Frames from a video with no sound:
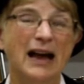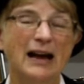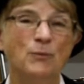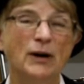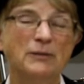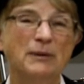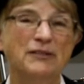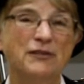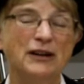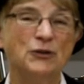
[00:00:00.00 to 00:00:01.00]
And one of
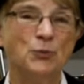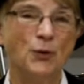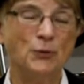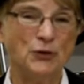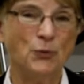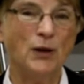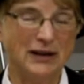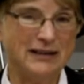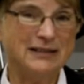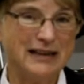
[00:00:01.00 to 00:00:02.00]
my friends wrote to
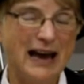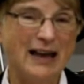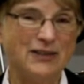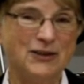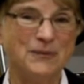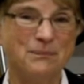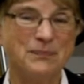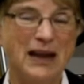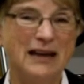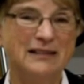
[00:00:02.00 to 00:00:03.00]
Willa Cather
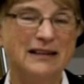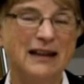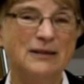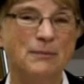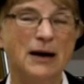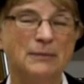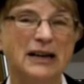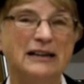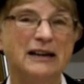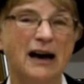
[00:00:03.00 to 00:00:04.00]
and said that
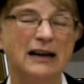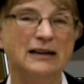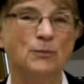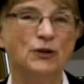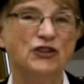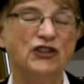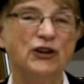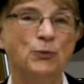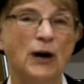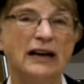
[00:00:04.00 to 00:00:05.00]
Mama had died, and would
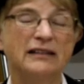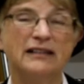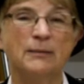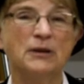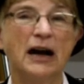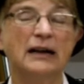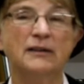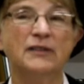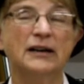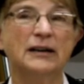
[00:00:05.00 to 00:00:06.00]
she write some kind
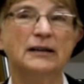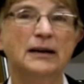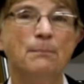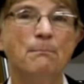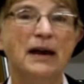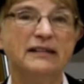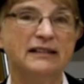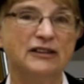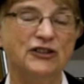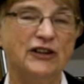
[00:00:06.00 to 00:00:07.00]
of a
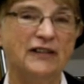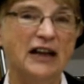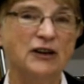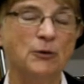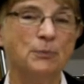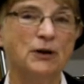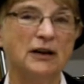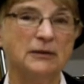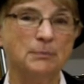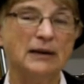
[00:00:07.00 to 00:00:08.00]
message that they could put
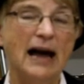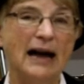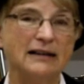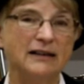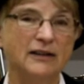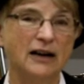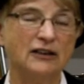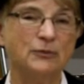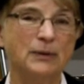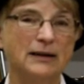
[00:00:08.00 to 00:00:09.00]
on a plaque in the
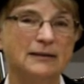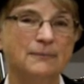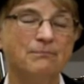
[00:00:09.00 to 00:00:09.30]
hospital?